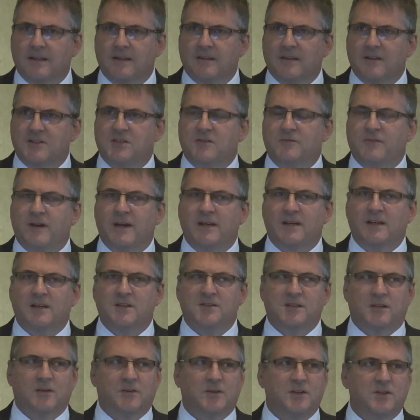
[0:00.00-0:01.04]
This event
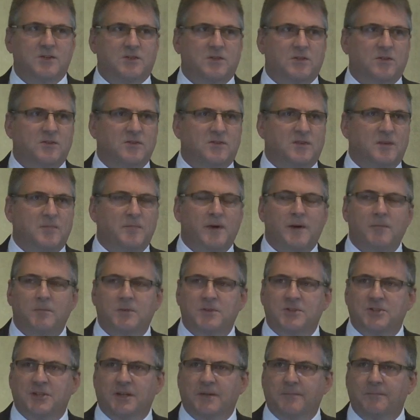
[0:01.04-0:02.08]
is only as good as the
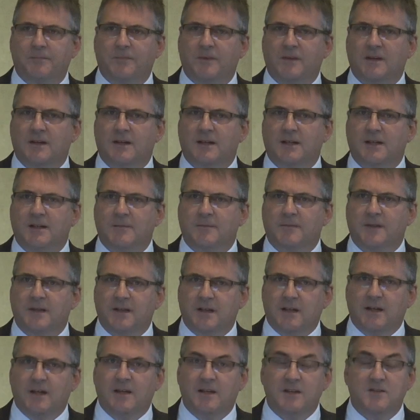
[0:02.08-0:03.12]
membership.
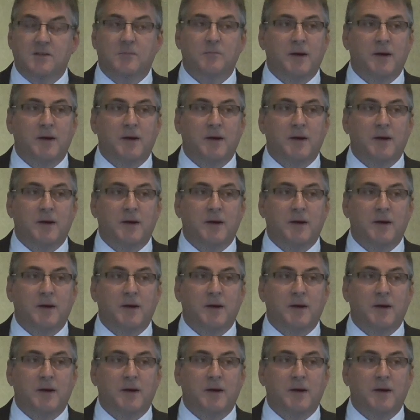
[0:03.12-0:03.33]
It is a